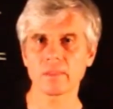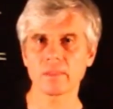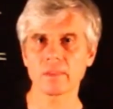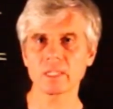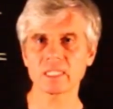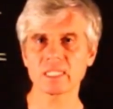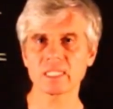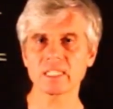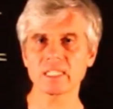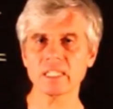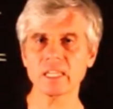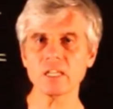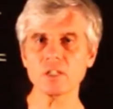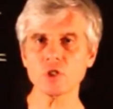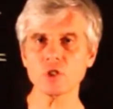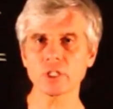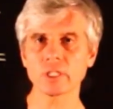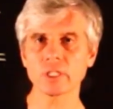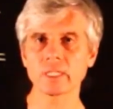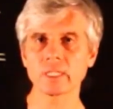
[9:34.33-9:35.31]
This
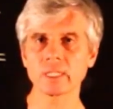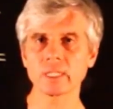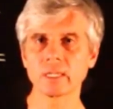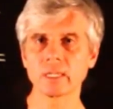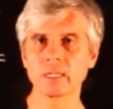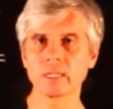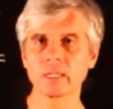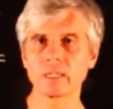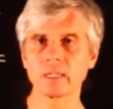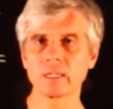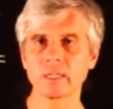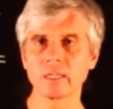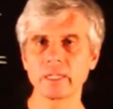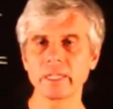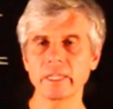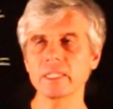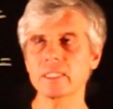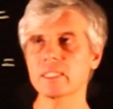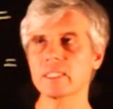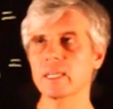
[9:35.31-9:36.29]
discussion
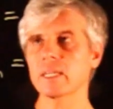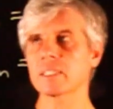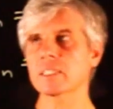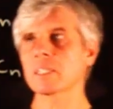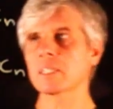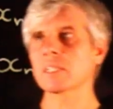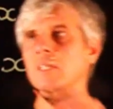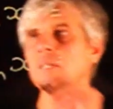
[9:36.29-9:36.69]
leads us